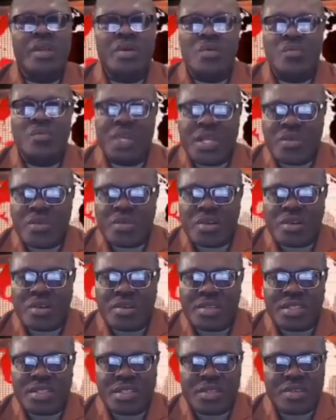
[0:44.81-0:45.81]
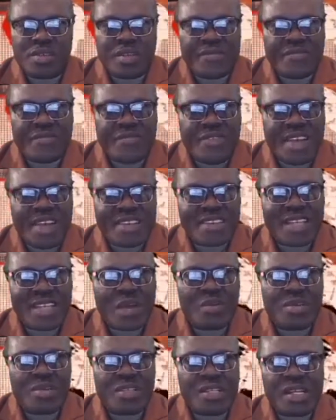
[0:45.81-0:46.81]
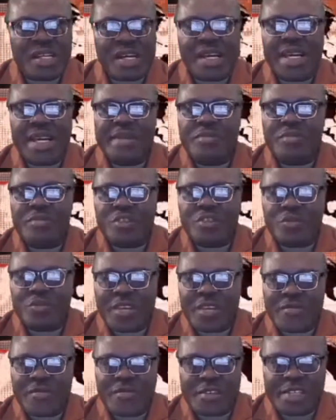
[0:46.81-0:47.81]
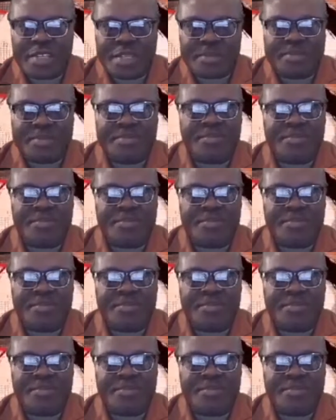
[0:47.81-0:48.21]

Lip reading: We will continue to invest our time to speak for them.